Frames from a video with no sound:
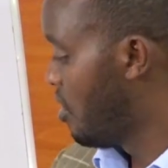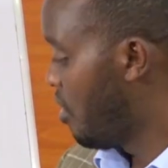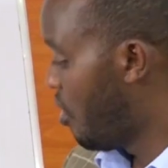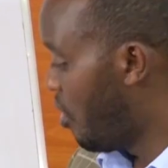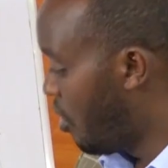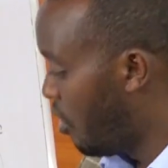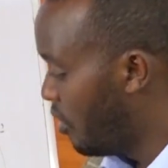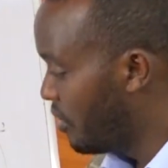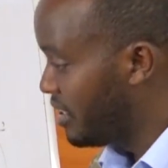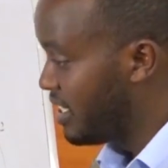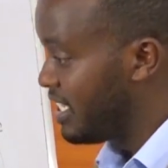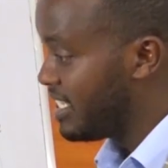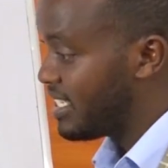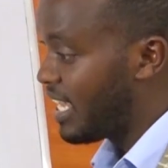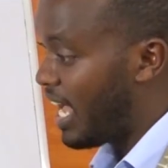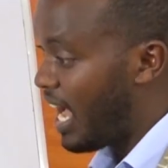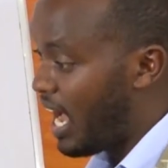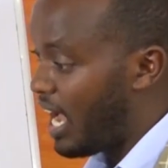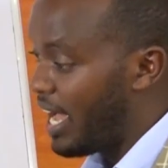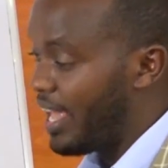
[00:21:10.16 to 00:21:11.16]
All these
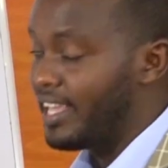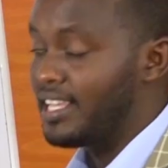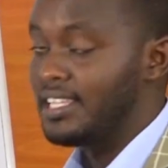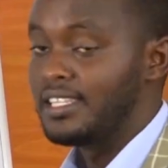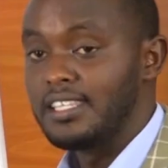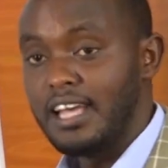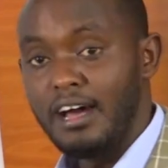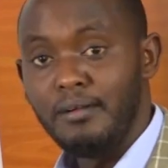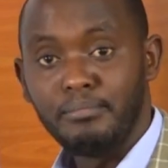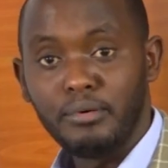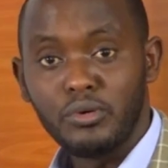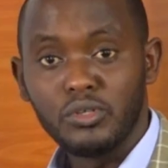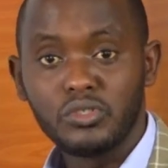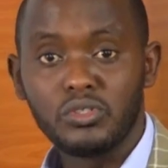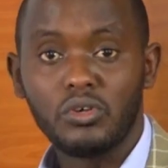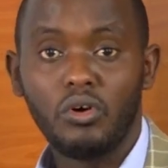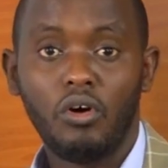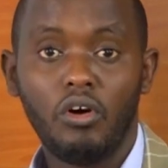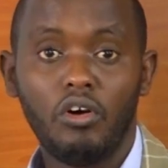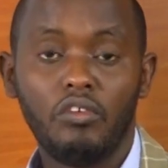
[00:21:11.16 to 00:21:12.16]
are
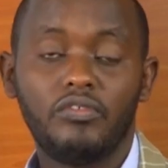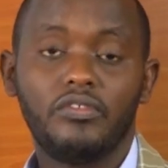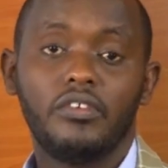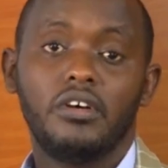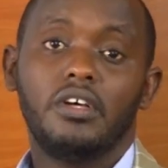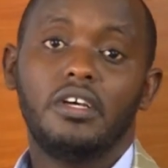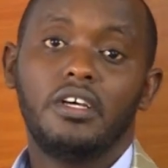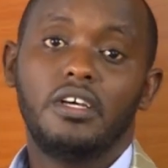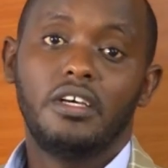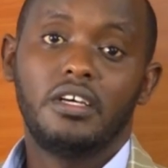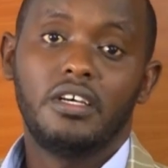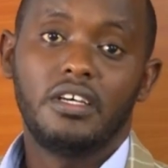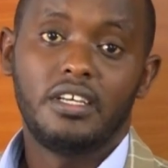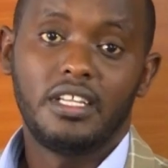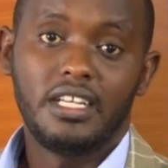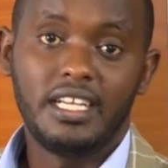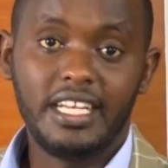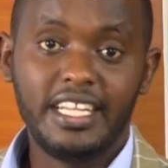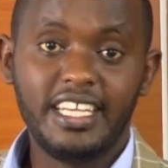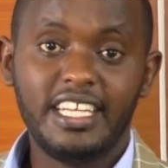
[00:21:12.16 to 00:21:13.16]
examples of
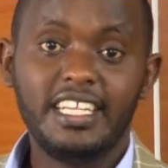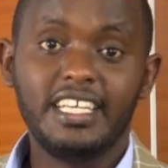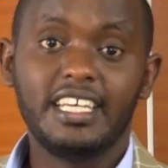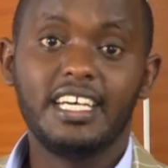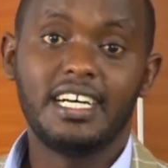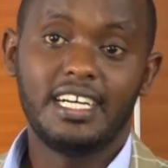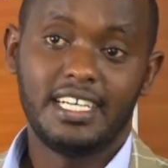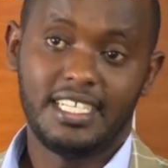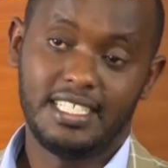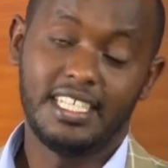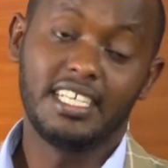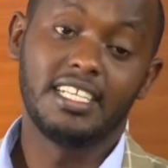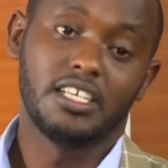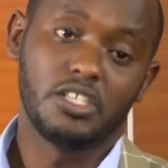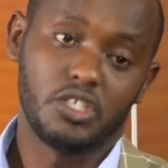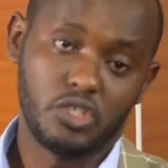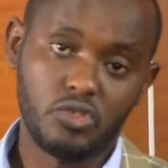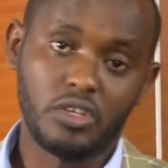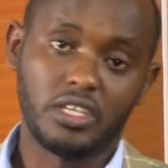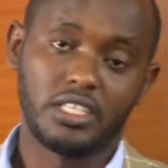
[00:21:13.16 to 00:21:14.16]
linear data
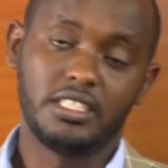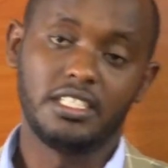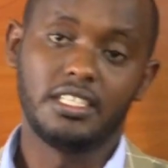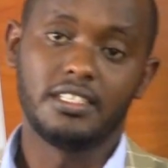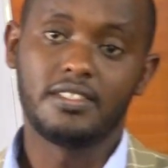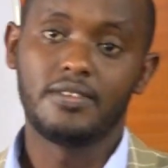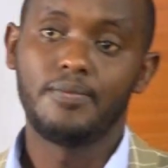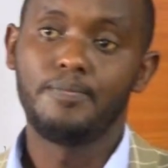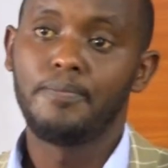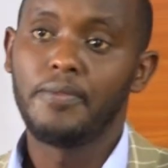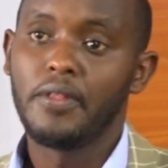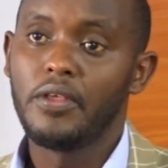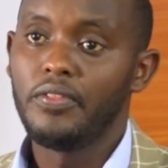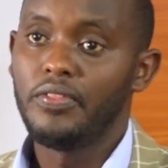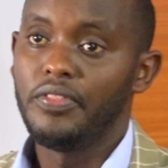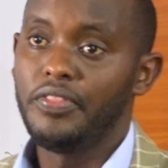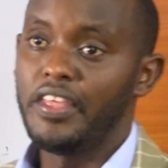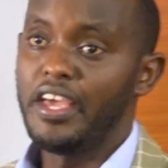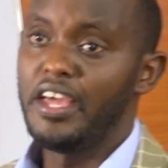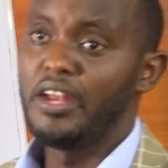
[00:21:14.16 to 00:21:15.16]
structures.
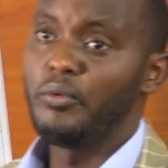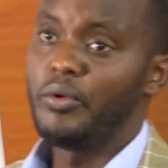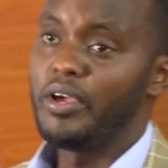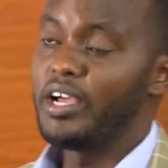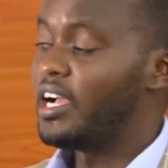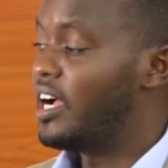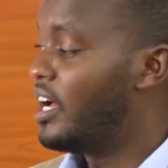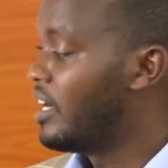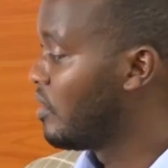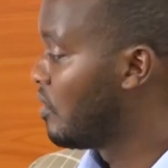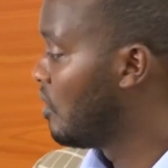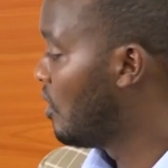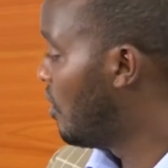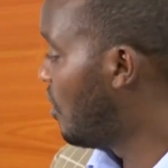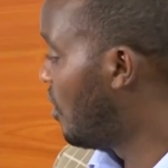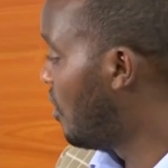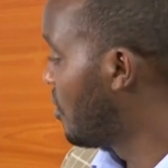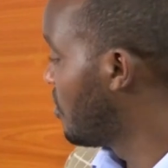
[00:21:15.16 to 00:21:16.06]
Then we can go